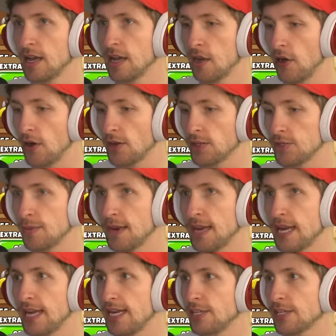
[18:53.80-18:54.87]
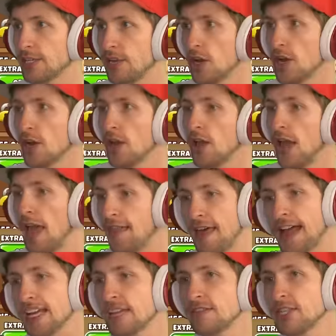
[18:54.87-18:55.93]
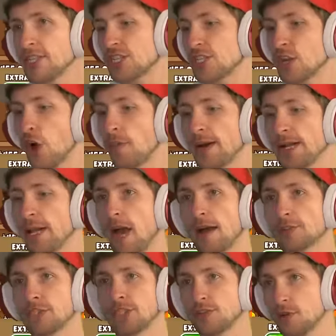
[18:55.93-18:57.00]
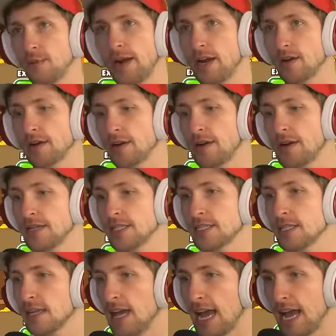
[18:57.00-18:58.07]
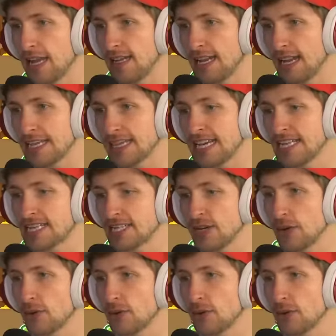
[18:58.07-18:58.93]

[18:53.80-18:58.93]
Archmage. And that gives us so many options for Paragons. Like, that's so